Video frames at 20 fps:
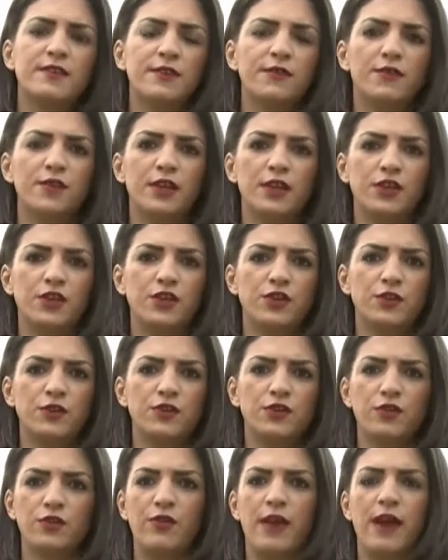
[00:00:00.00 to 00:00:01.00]
different issues
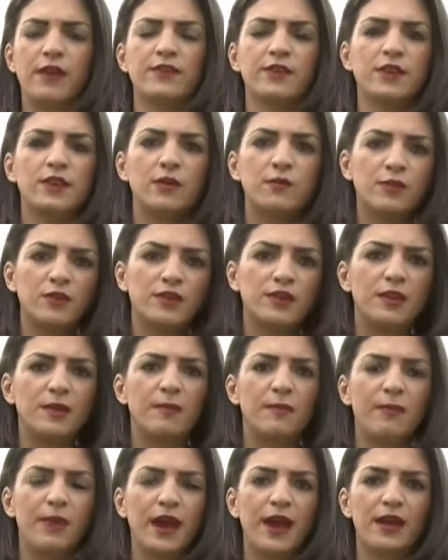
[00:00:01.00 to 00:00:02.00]
surrounding the
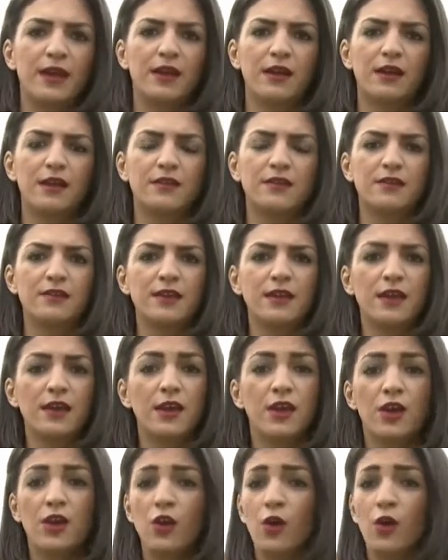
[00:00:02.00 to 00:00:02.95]
Muslim ban last year,